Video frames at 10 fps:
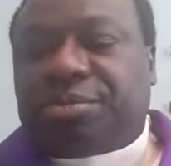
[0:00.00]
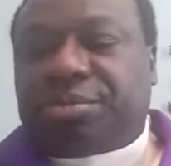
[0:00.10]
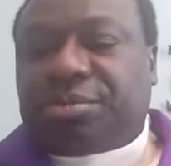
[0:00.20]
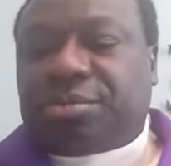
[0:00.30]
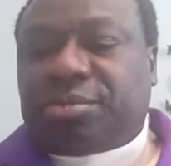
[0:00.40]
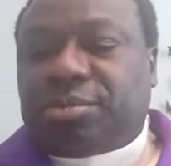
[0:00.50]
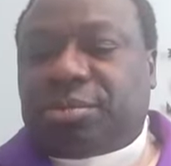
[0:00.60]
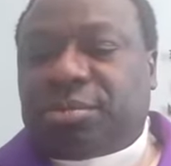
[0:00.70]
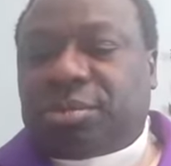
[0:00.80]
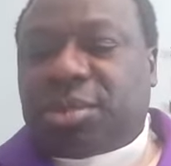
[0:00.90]

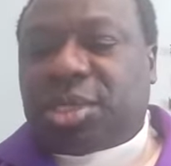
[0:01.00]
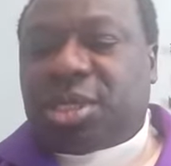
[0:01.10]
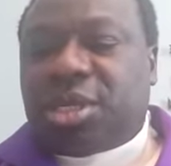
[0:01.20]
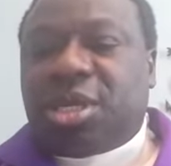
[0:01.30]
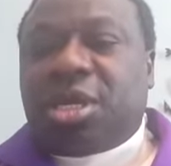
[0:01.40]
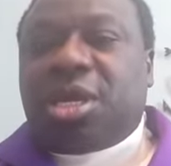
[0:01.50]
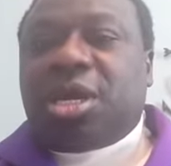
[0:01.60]
Nobody speaks.